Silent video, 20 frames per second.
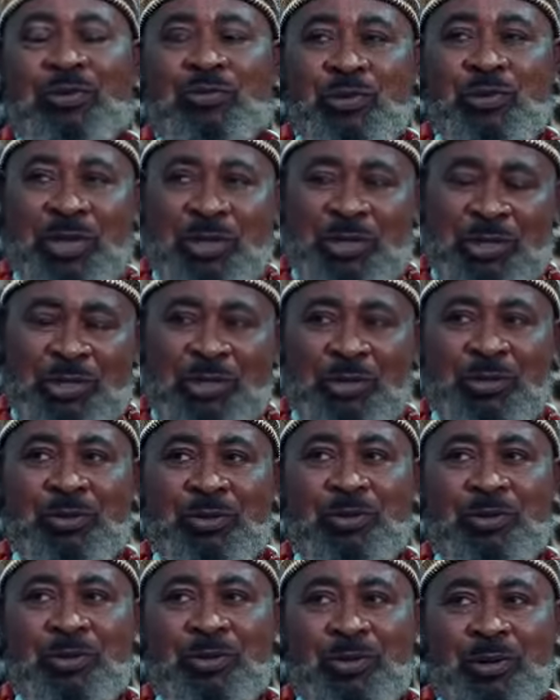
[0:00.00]
and
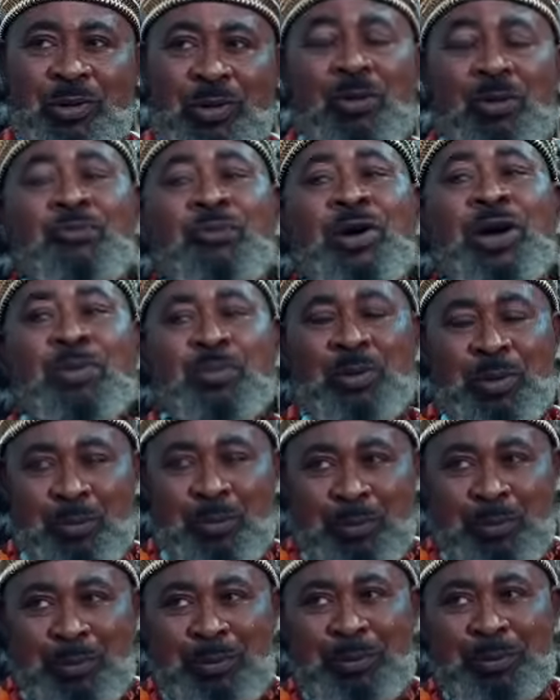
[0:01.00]
tradition of our
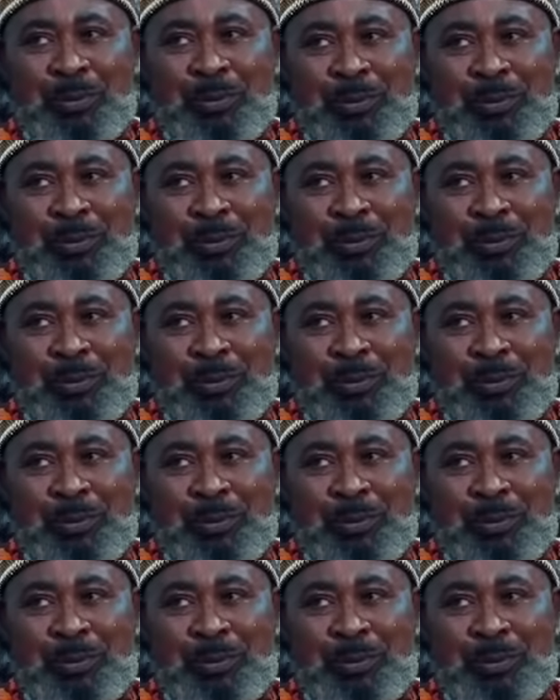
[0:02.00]
people.